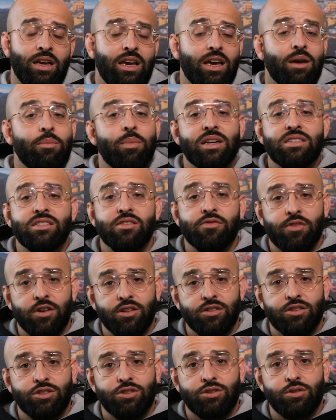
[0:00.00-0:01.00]
It makes it
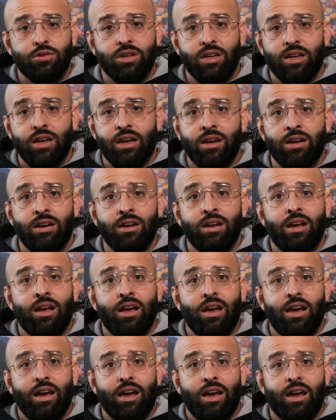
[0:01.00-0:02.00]
fun to shoot again,
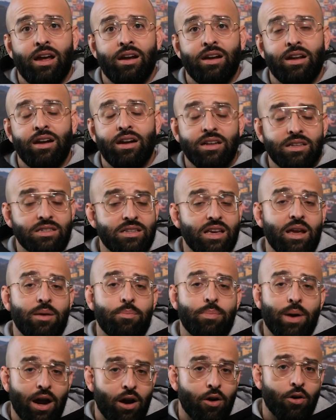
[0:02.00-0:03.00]
and it is a
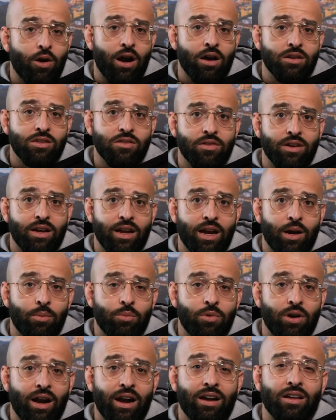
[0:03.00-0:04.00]
powerhouse of a
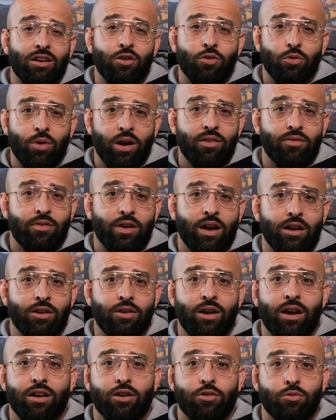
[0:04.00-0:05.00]
camera at a great
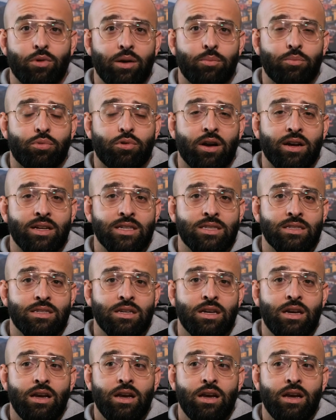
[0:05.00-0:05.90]
value, at a great price.